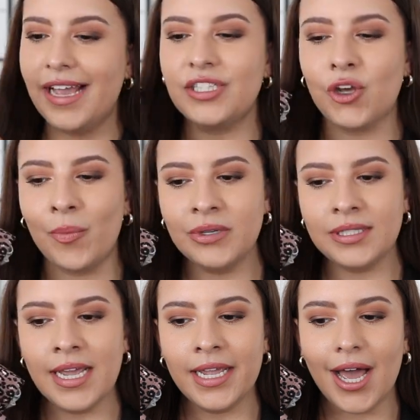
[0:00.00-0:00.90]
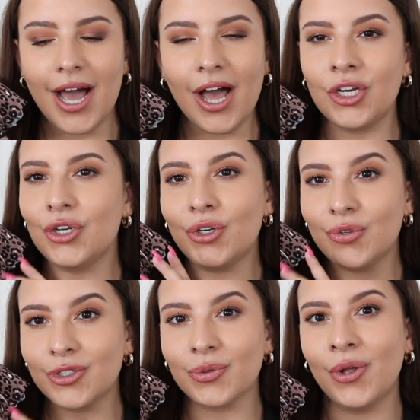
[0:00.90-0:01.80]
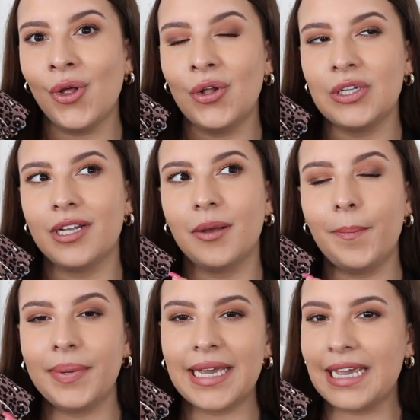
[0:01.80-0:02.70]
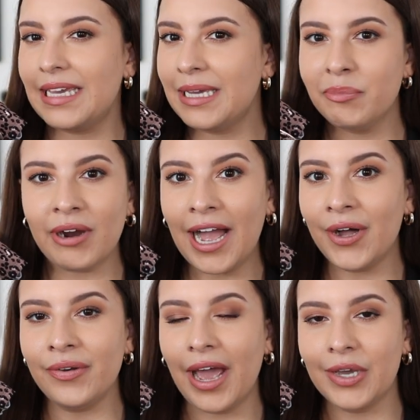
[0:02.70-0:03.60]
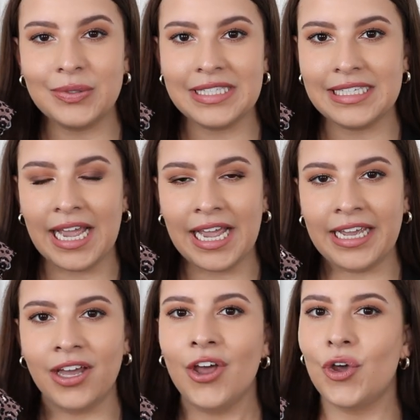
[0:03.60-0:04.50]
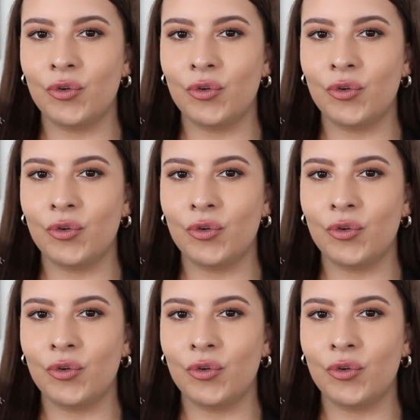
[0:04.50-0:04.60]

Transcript: It's almost like a neutral pinky brown, I would say.